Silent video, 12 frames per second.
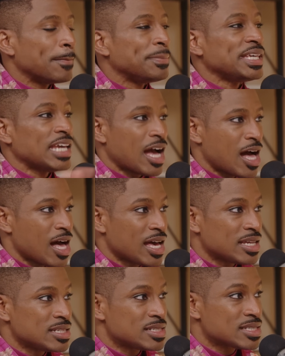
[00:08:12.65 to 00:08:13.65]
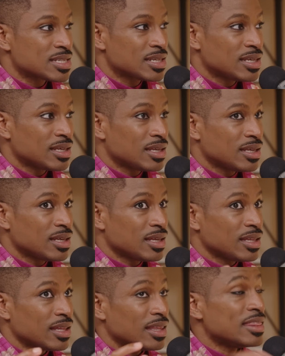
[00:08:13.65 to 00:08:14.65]
beyond
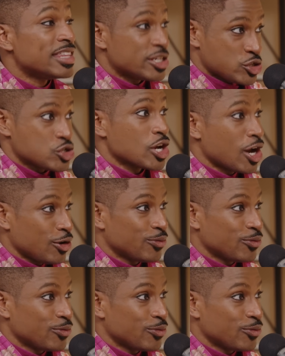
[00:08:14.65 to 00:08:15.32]
this show.